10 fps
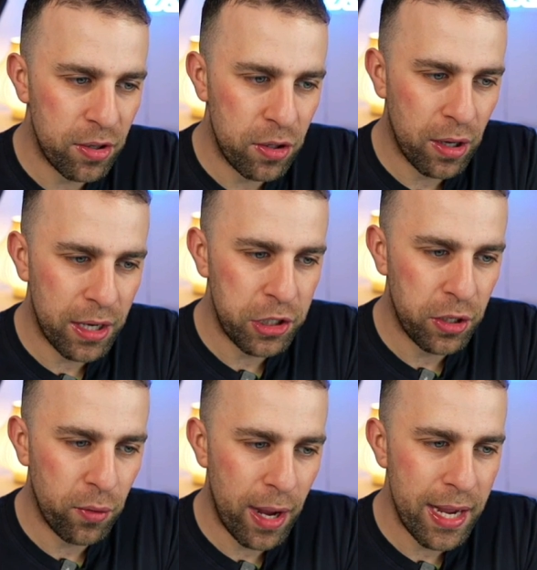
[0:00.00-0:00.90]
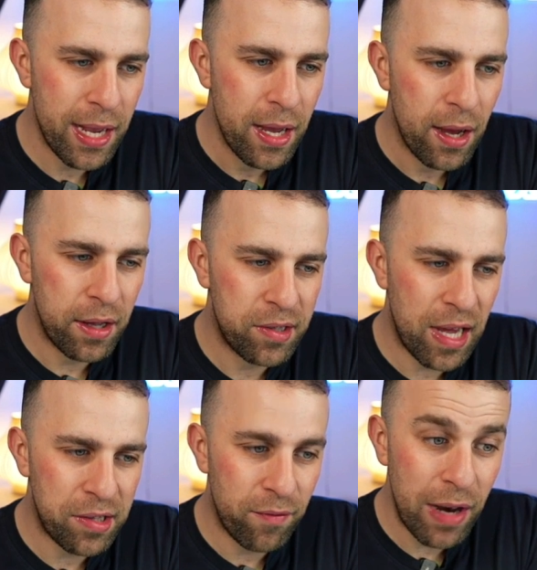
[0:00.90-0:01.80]
So you can actually create a
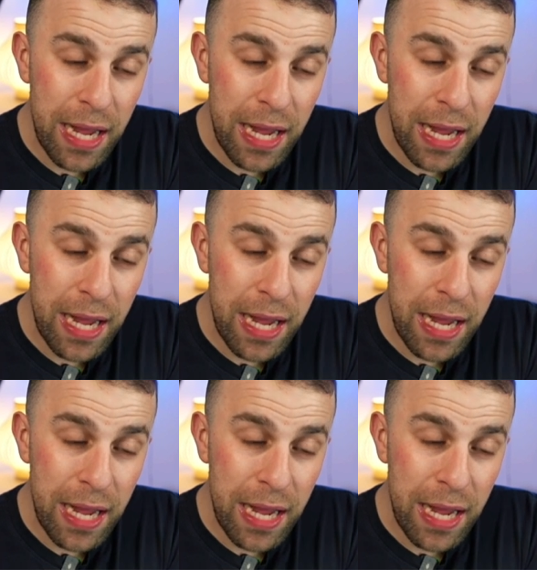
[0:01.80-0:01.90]
set of